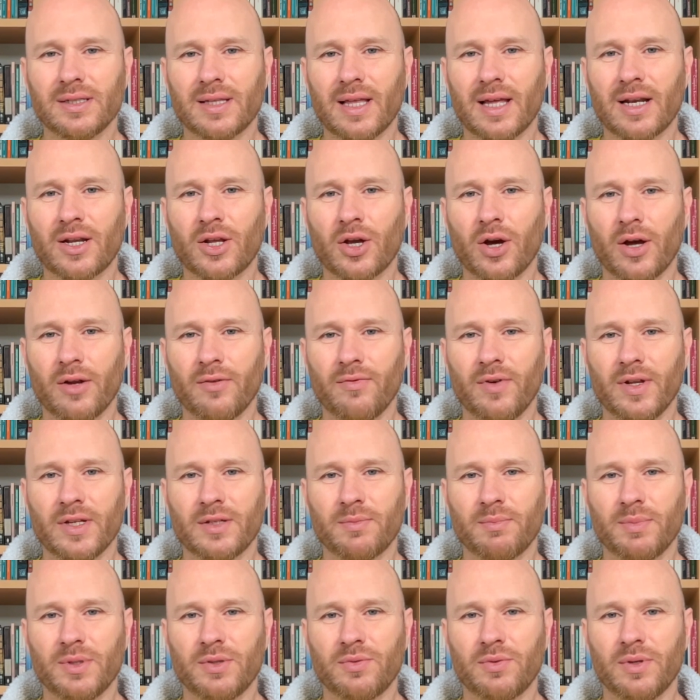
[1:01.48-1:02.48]
that conflicts
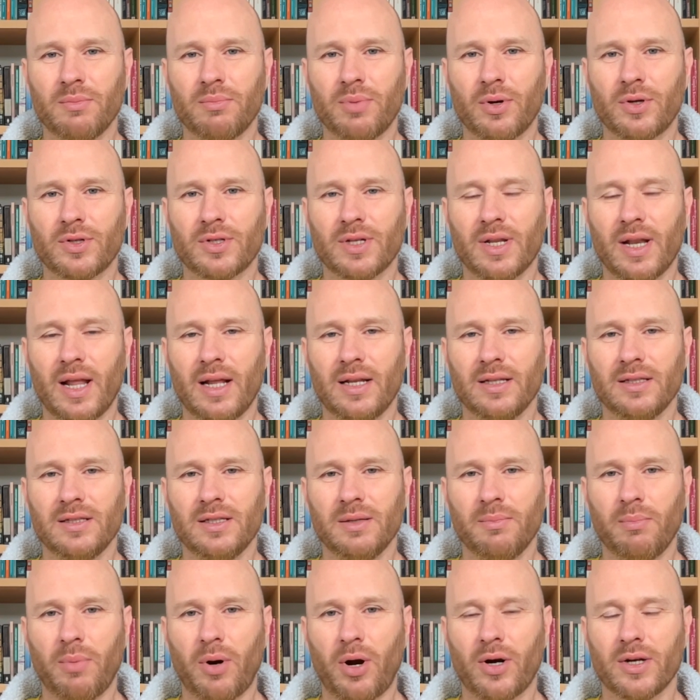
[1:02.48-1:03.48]
between
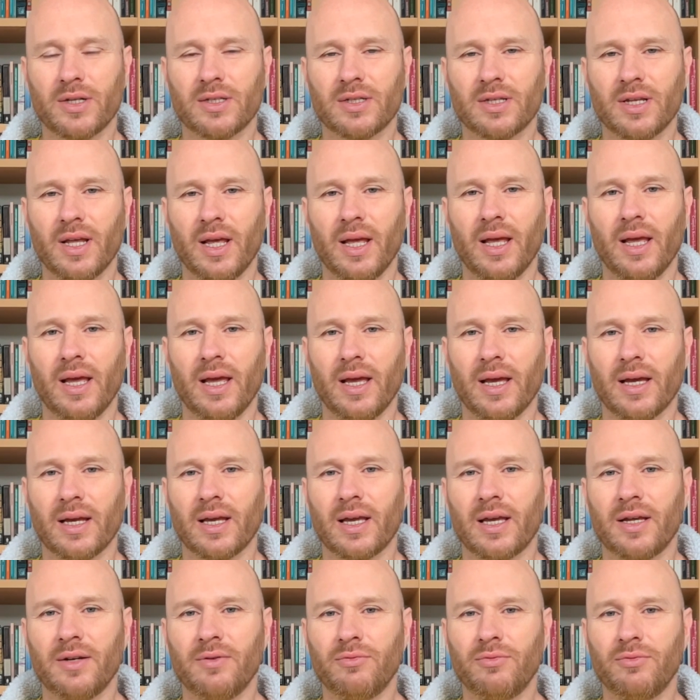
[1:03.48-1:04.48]
personality parts
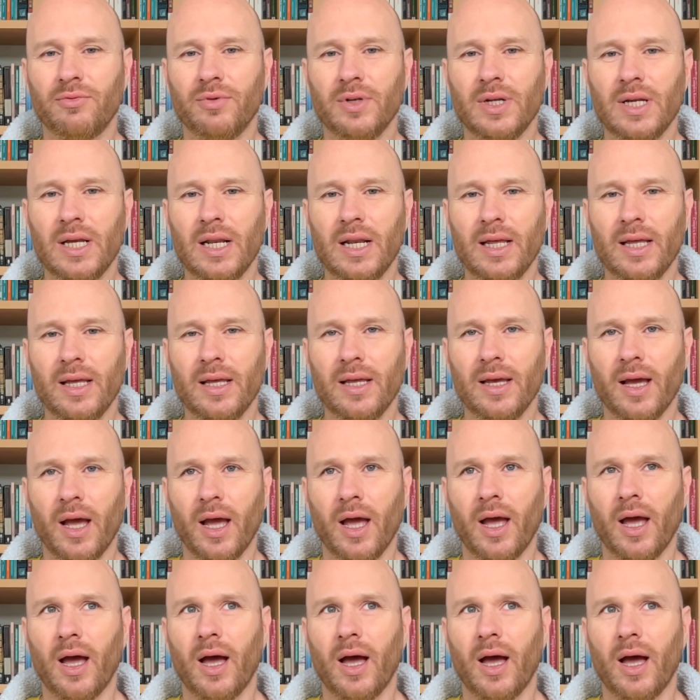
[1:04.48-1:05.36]
can really